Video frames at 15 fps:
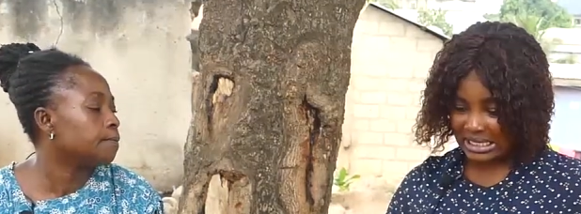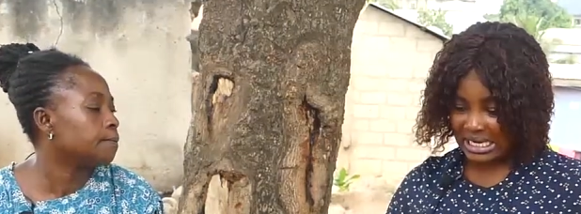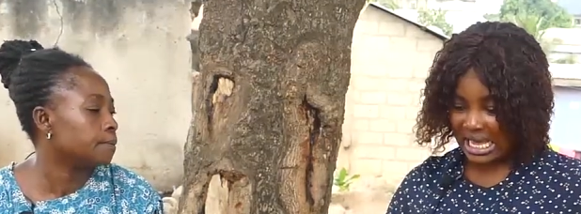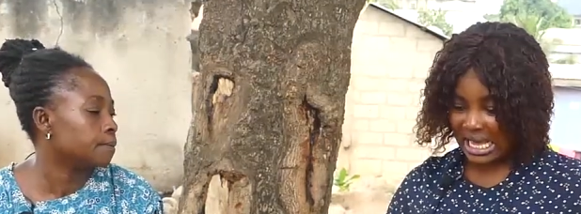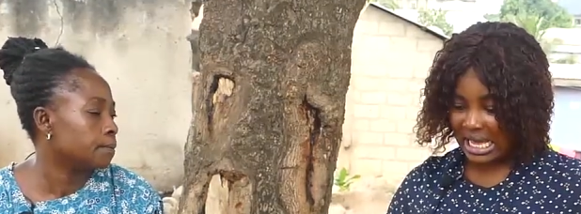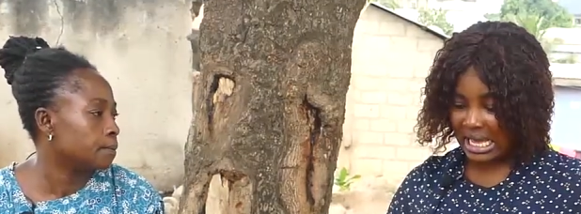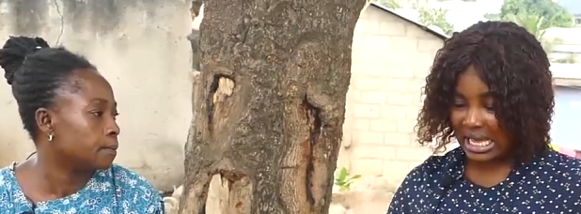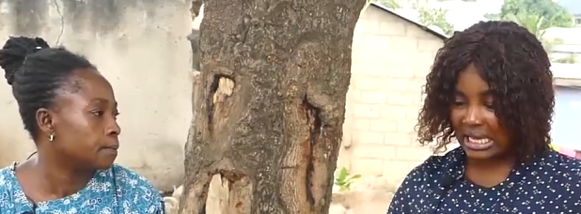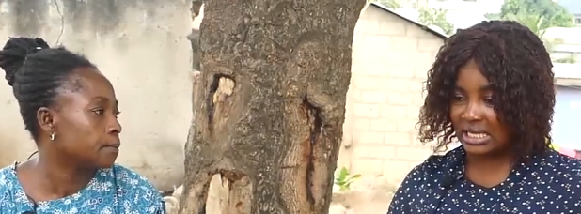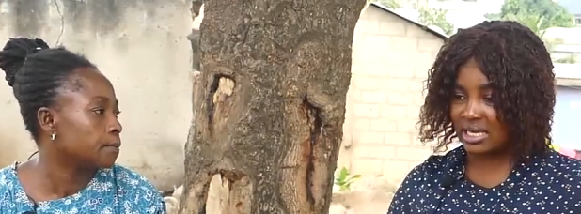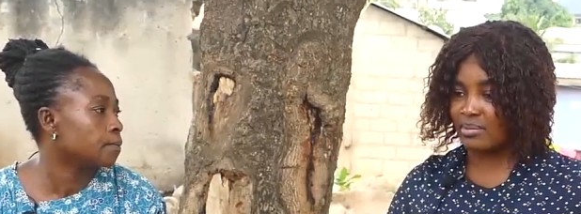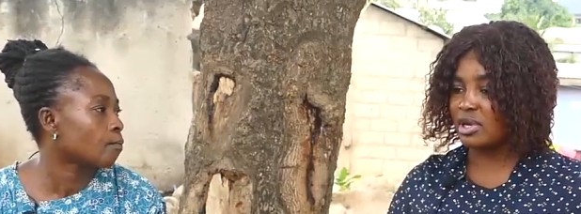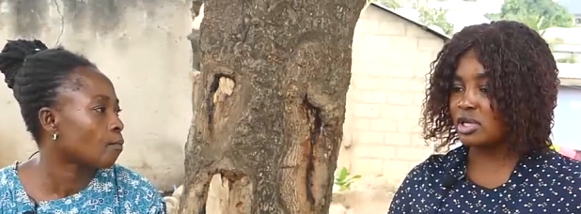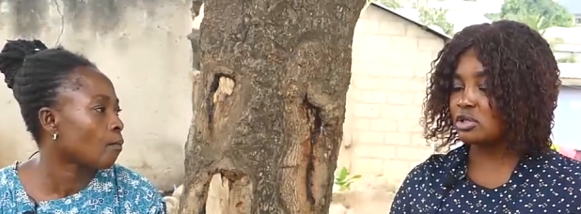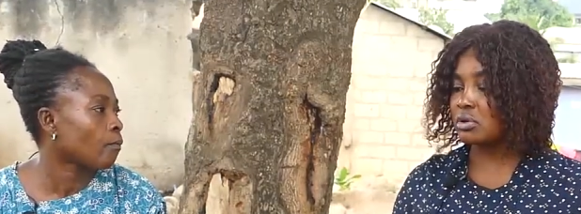Speaker 1: na ye
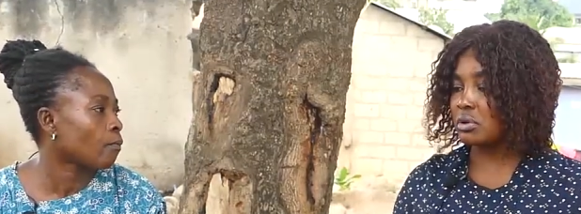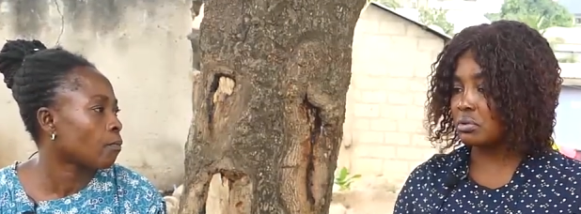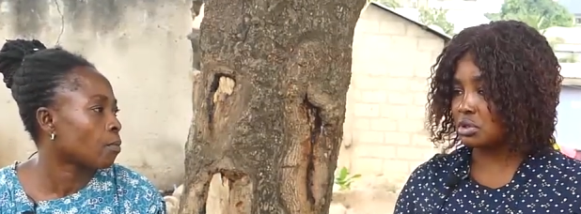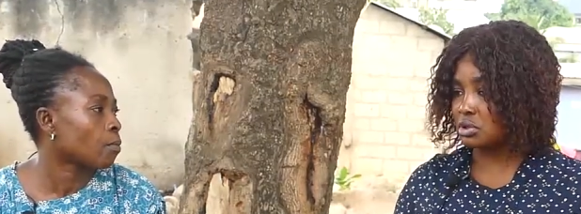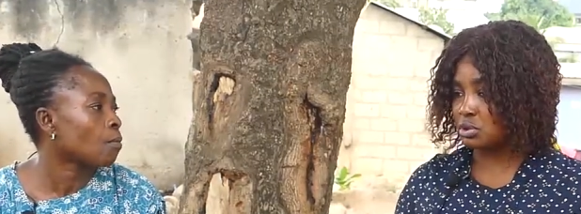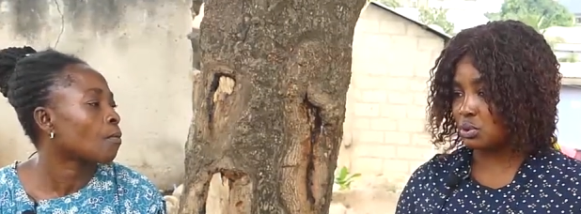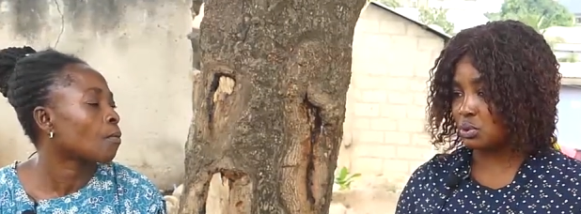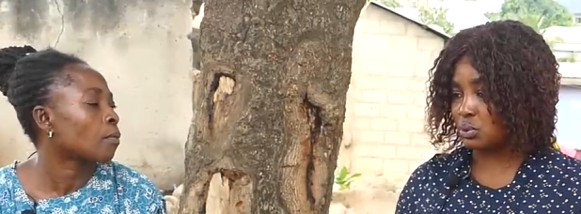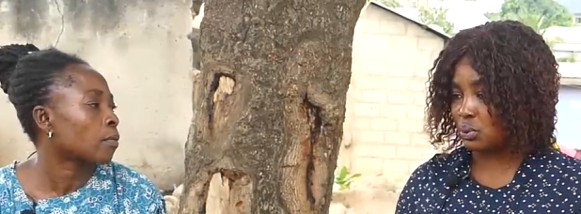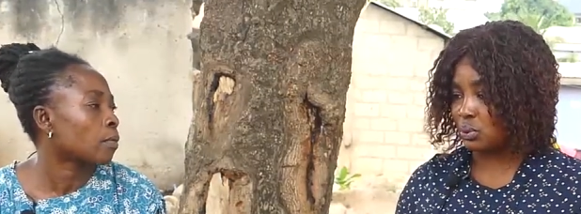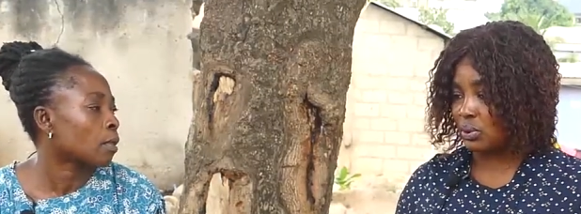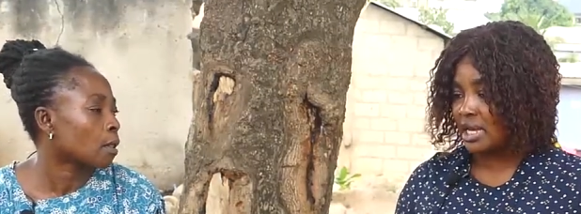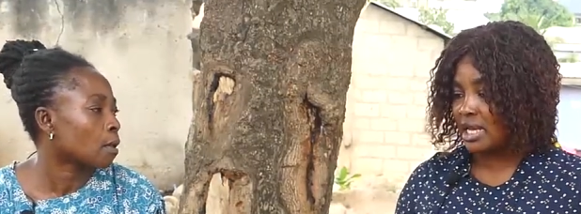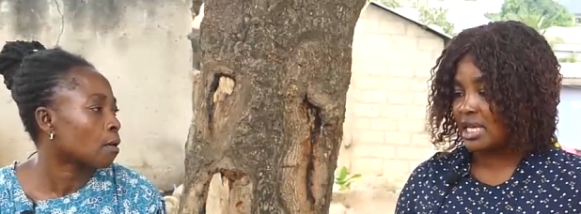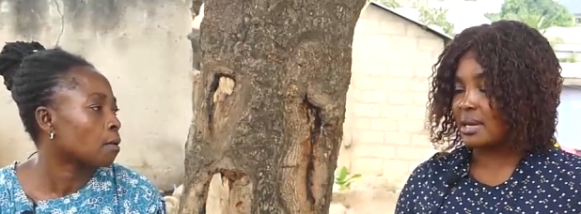best sorry so no.
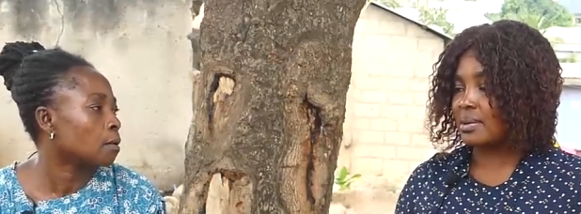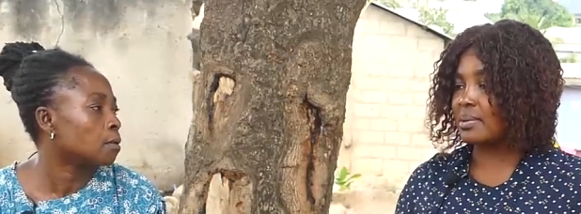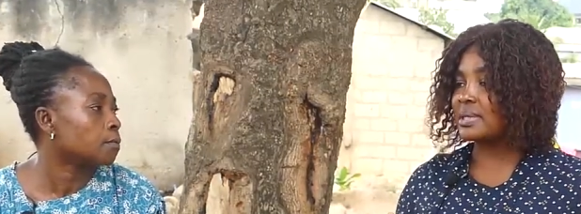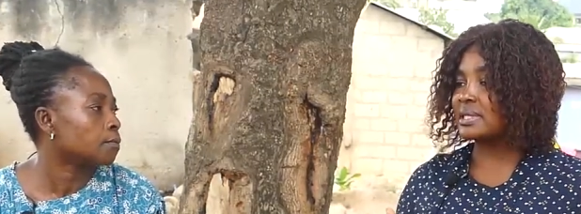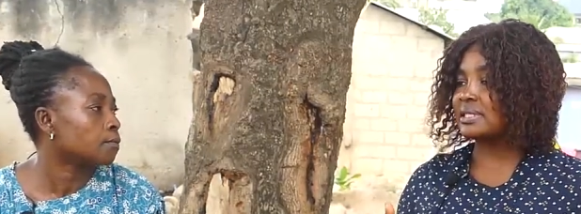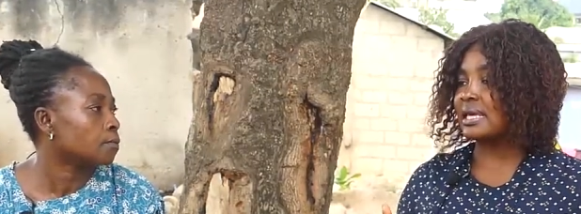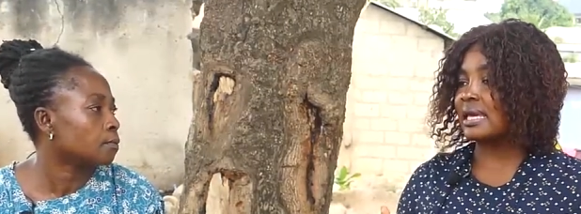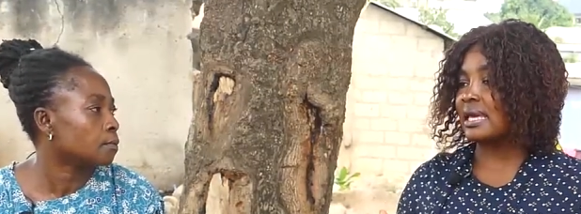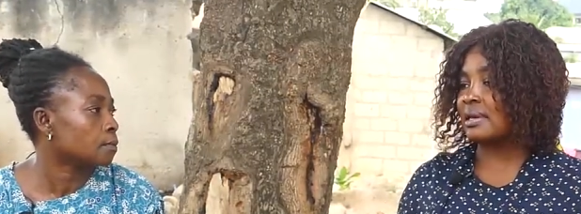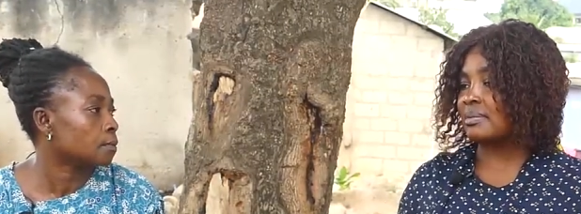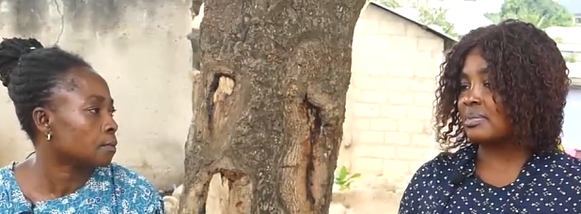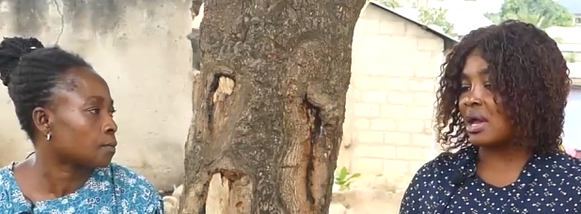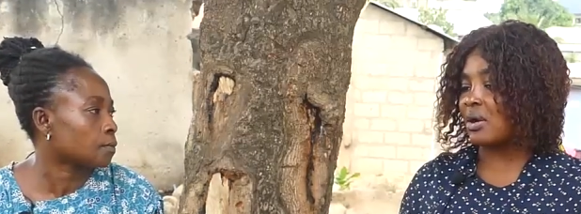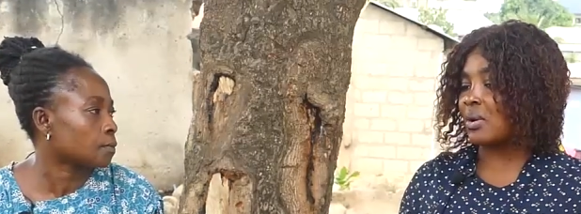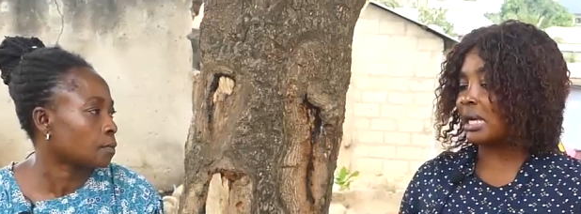Ye best say e
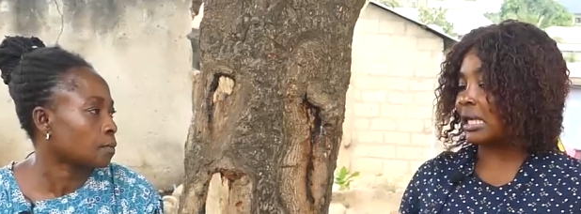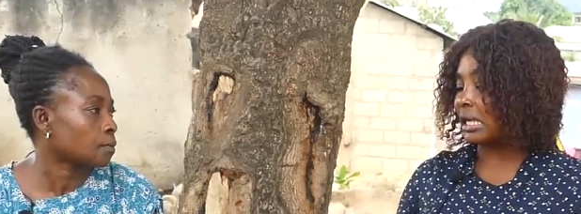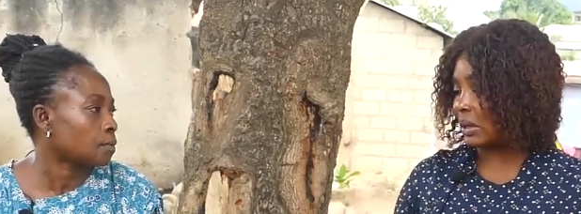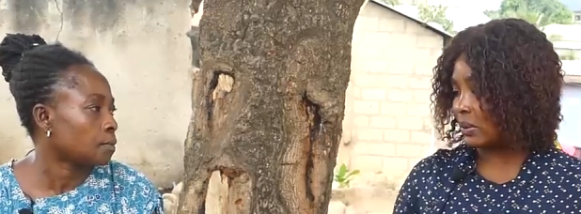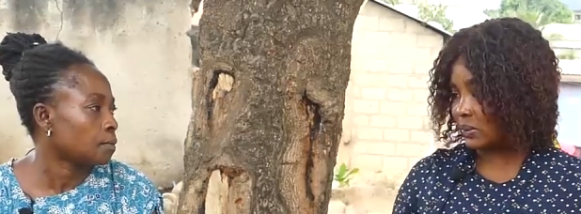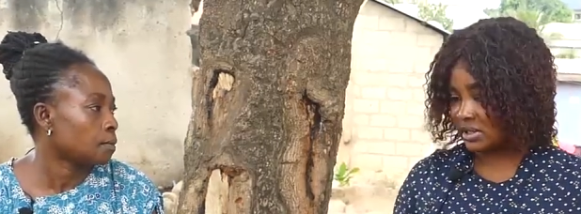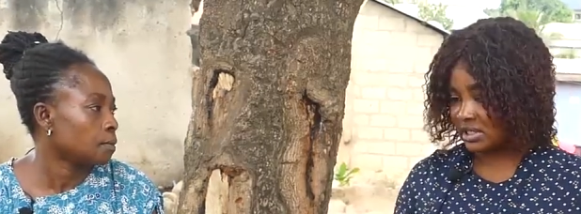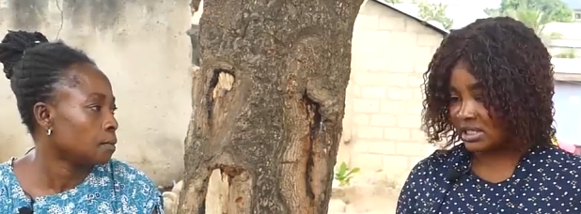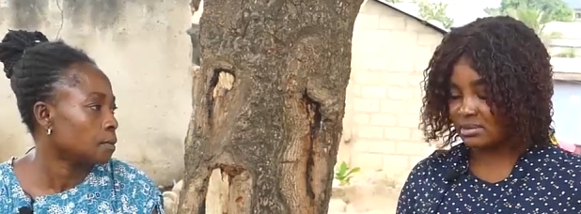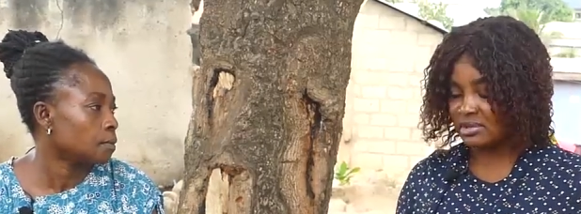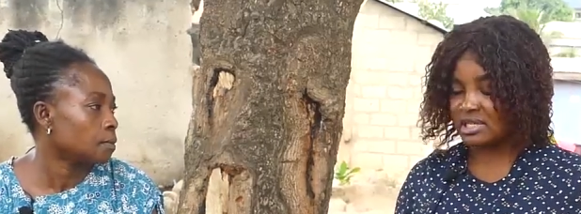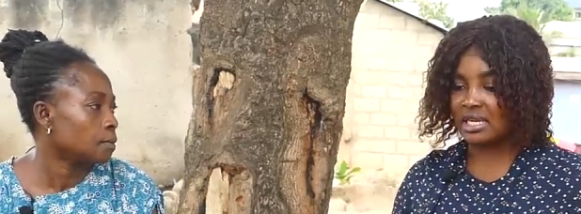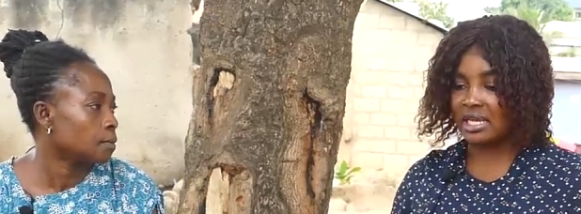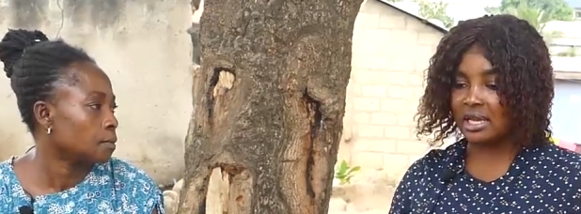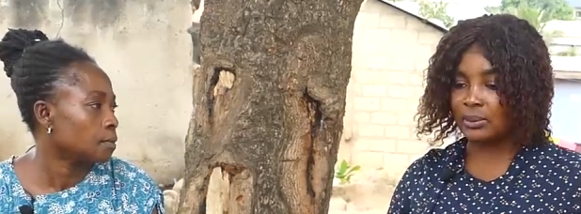bia wa keka won sem
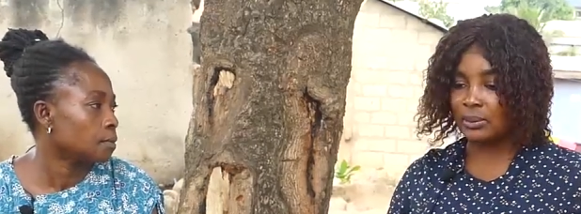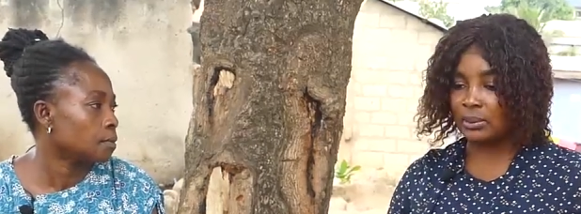nyina